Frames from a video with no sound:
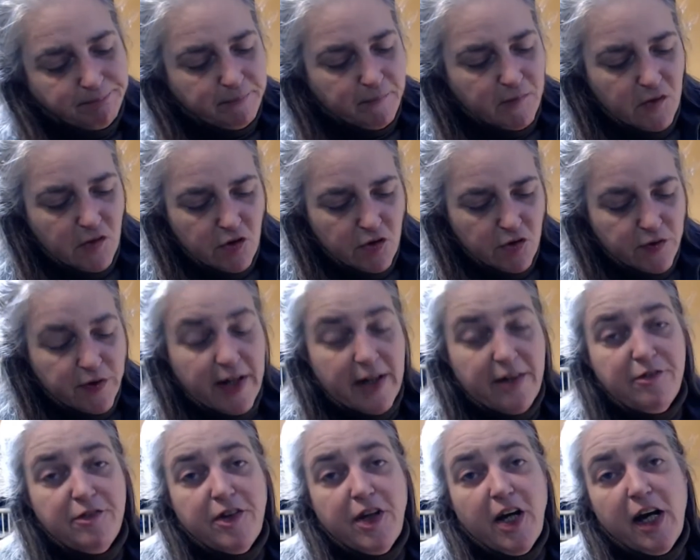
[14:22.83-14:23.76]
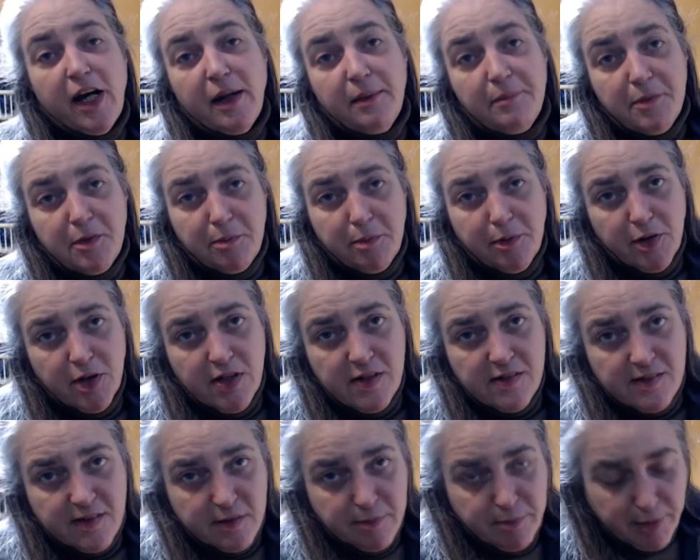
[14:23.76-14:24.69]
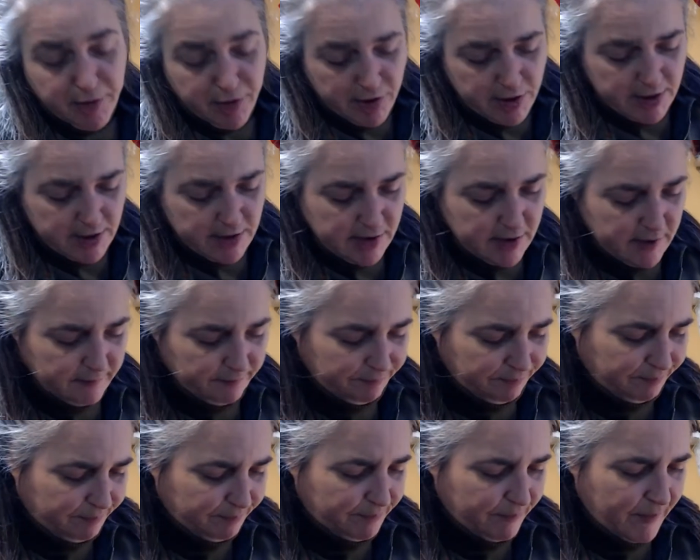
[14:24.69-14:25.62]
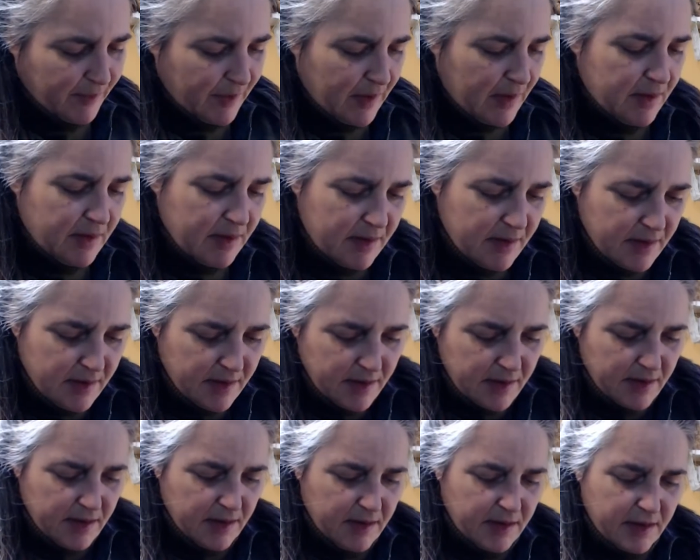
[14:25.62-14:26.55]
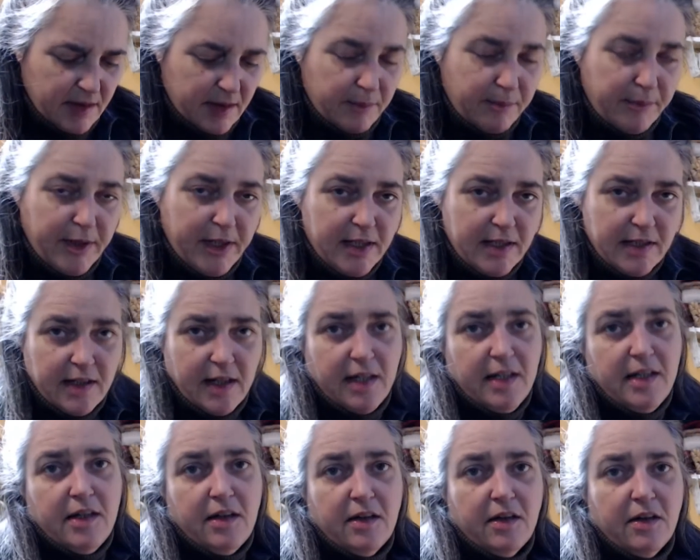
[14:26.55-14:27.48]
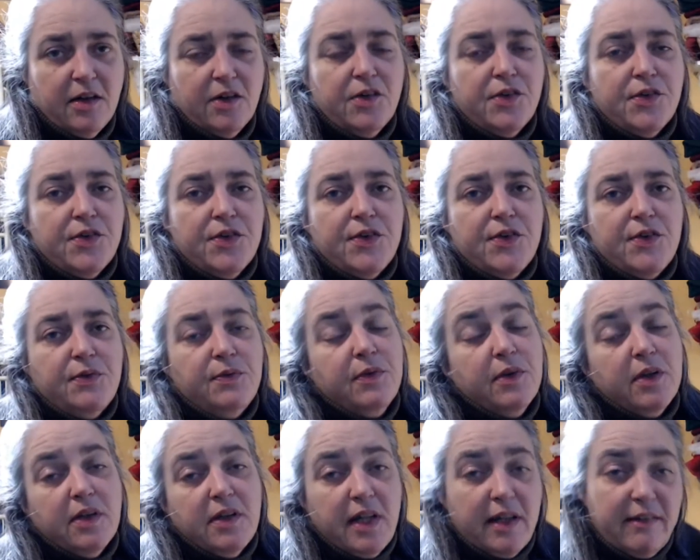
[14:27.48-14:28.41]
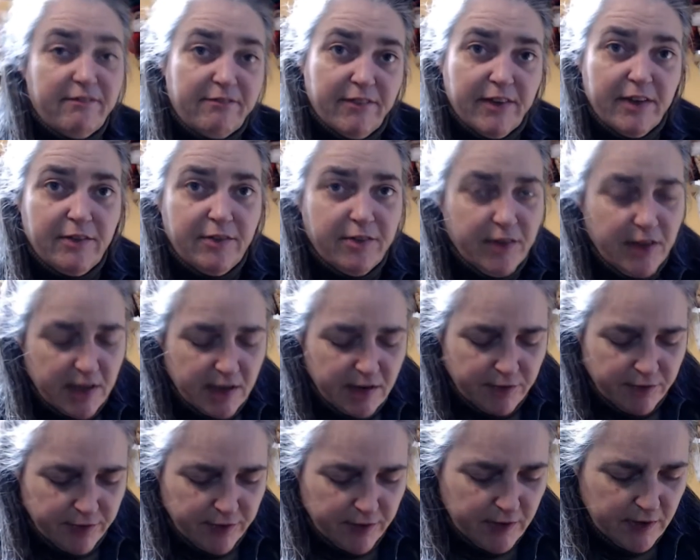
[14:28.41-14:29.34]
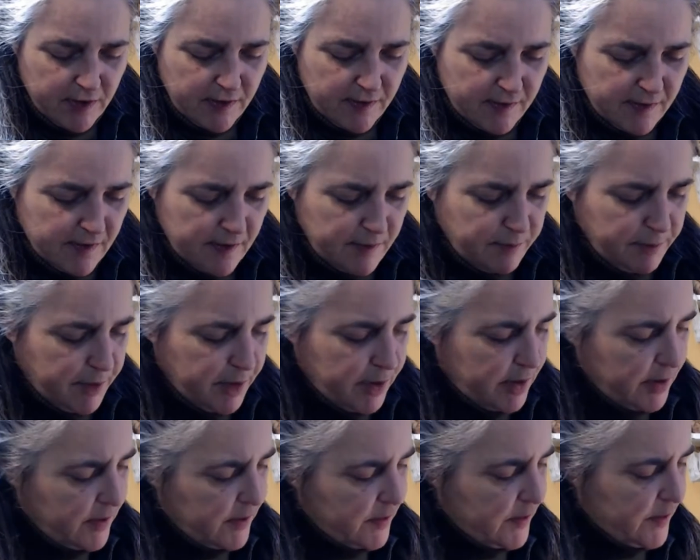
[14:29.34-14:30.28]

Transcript: Do you have time to put a zipper in? And I paid $10, well $10.50 for this zipper.